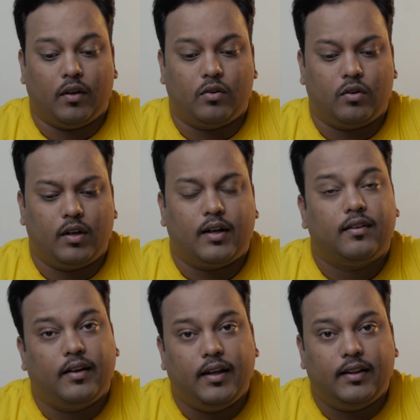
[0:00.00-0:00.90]
So there
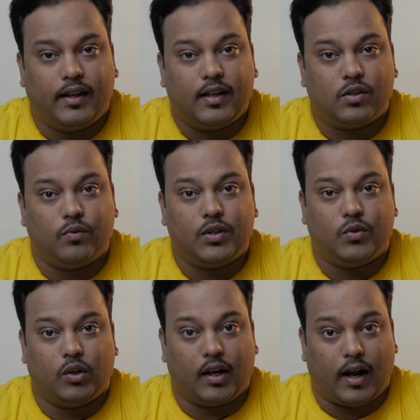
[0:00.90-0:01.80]
are three things
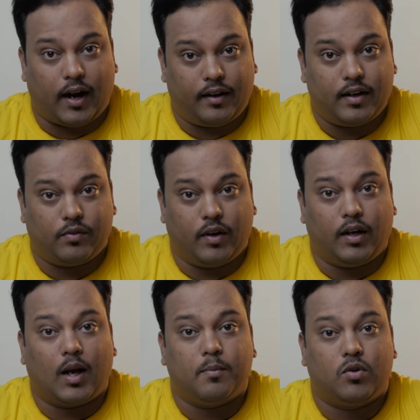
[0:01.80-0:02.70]
which we can address when
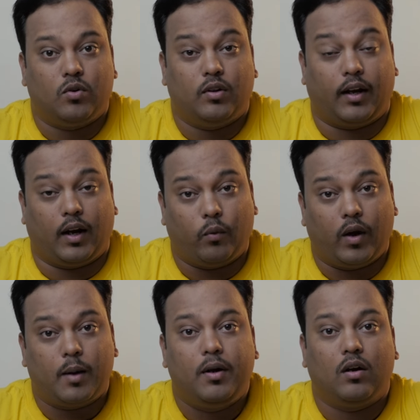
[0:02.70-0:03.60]
it comes to the
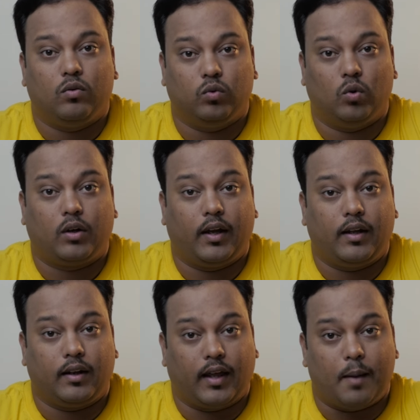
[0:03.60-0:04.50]
requirement of 4K
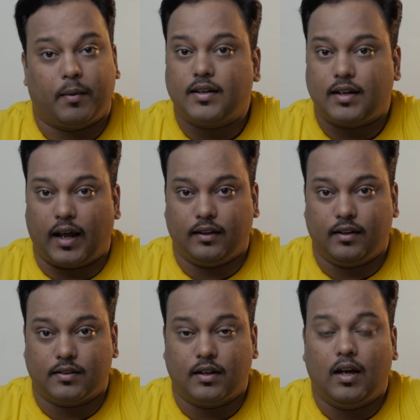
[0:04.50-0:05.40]
in cameras like
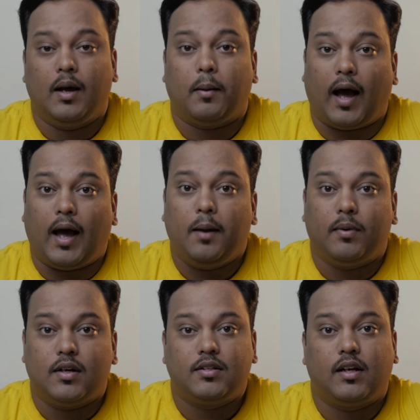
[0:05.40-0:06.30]
this. I
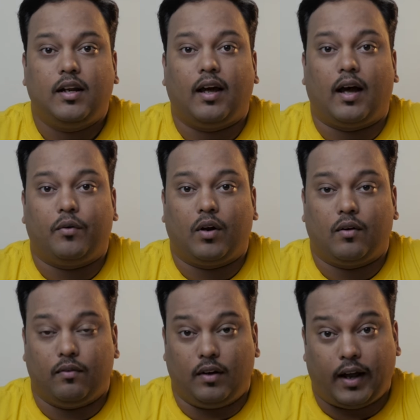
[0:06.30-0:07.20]
would
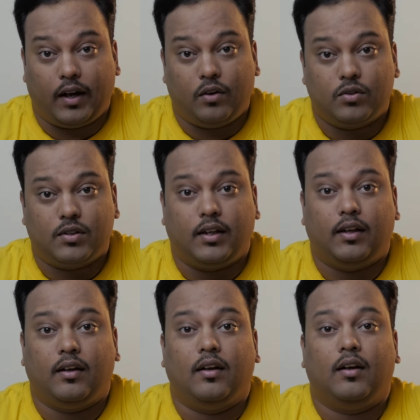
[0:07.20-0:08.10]
have liked to
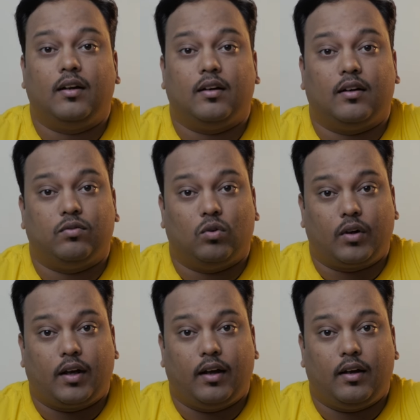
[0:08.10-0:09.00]
see
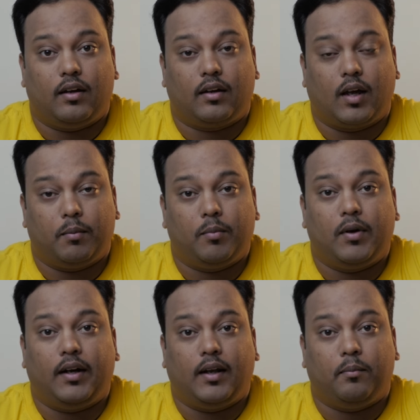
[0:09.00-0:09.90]
4K
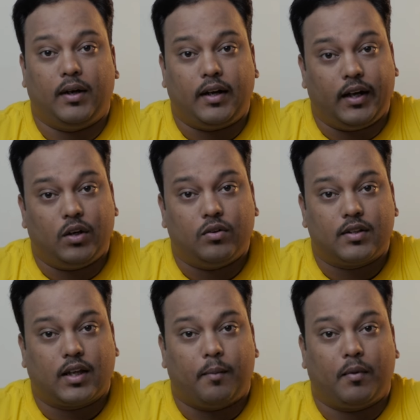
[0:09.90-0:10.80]
capability built into
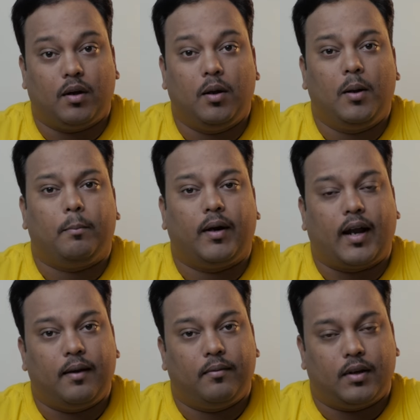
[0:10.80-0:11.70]
this camera, but
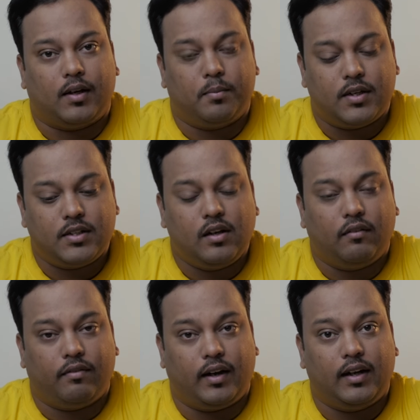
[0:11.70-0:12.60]
I
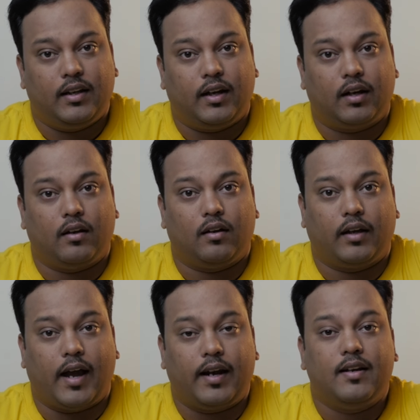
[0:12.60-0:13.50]
personally felt
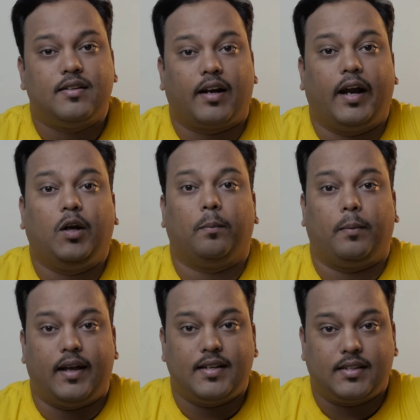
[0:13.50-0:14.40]
that Canon is trying to
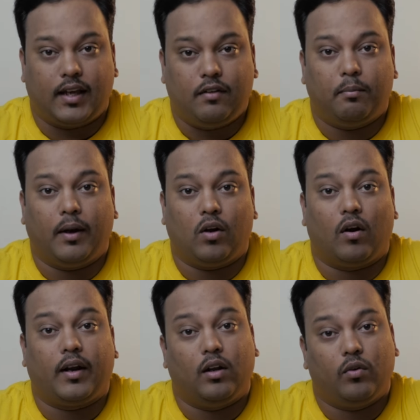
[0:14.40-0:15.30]
play safe by
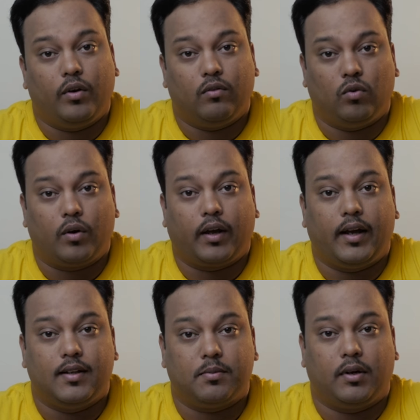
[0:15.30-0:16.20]
not including 4K
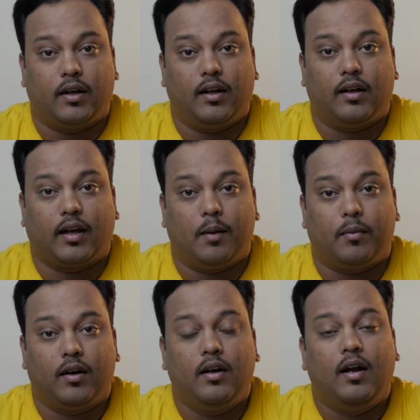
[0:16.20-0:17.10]
in this particular
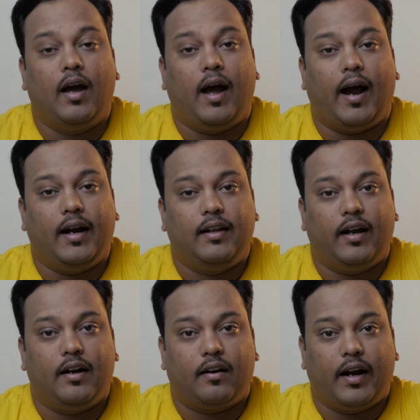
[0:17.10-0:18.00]
camera, and
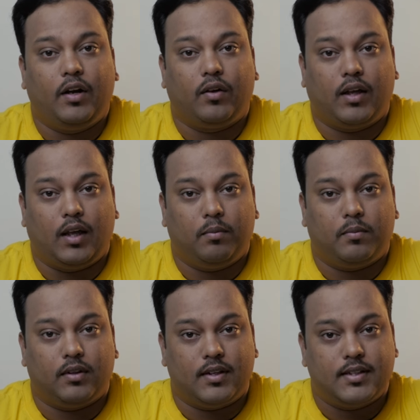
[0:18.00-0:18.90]
they are trying to
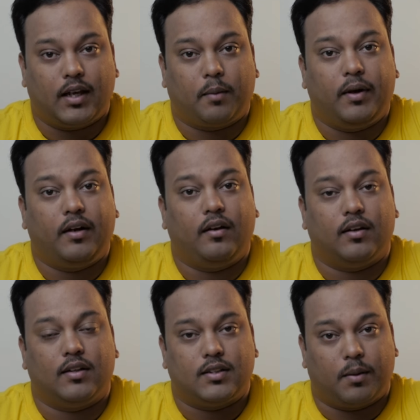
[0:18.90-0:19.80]
keep this segment
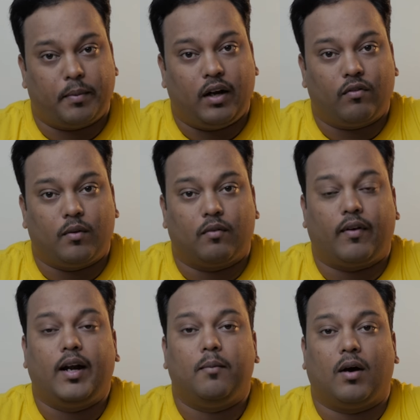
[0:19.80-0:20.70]
separate from the
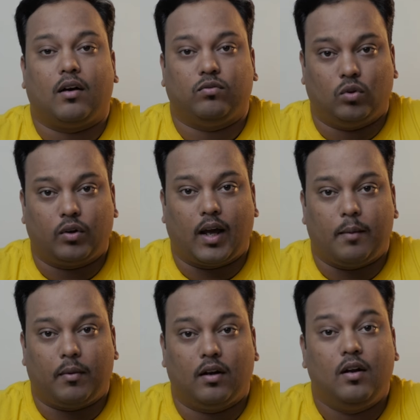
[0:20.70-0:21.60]
5D Mark IV
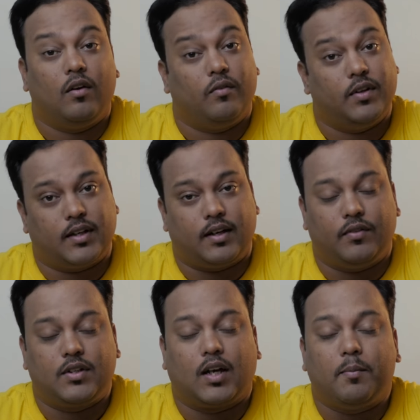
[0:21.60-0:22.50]
camera,
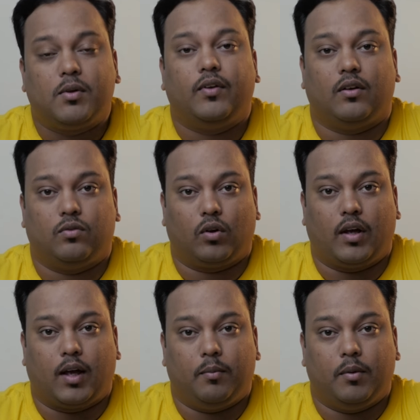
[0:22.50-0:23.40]
which comes with a
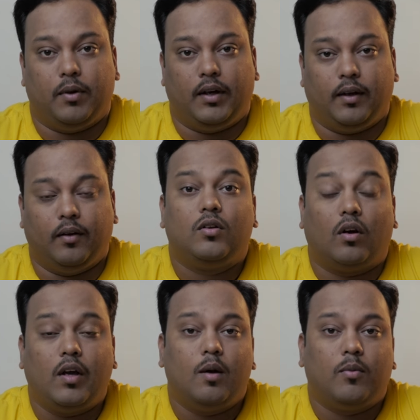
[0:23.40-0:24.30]
4K capability.
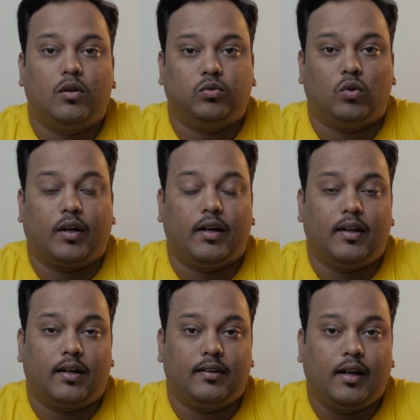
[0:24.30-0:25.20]
Talking about 4K,
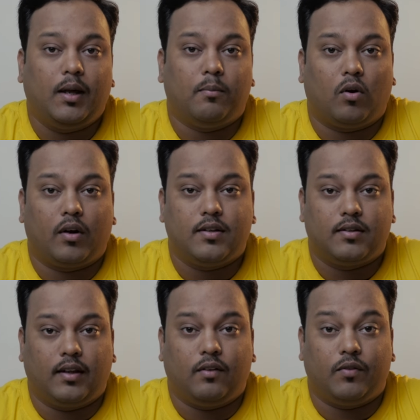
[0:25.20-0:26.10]
there are three
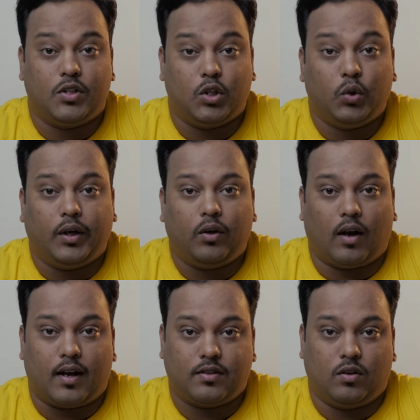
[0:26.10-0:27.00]
important things which you need to
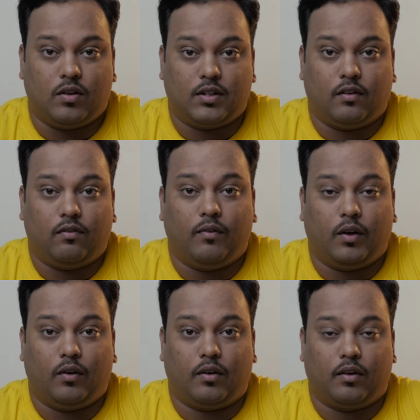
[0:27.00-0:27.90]
ask yourself
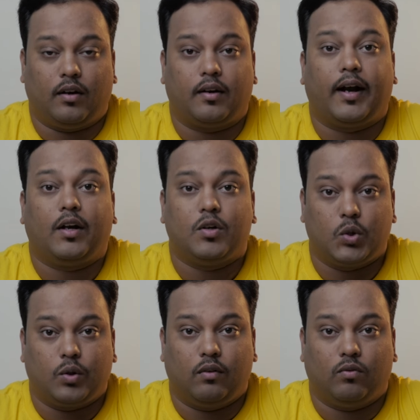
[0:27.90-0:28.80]
when you're trying to
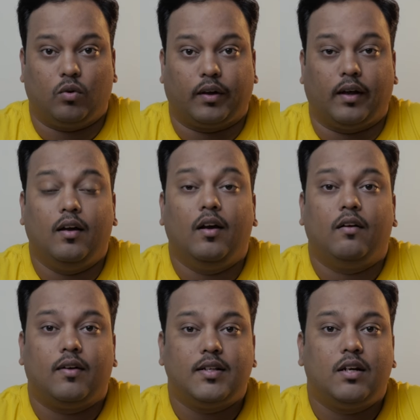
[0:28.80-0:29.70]
shoot in 4K.
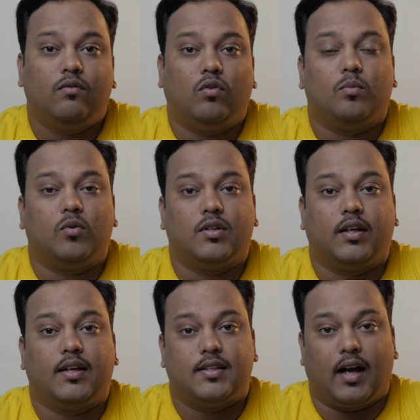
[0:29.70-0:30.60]
First and foremost
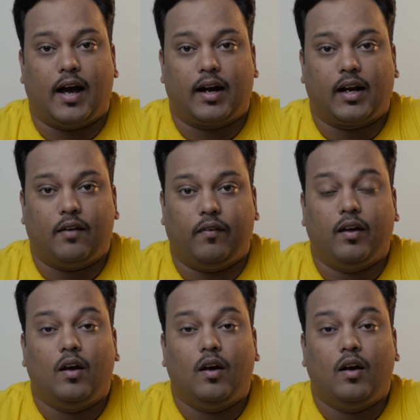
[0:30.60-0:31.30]
thing is the archiving.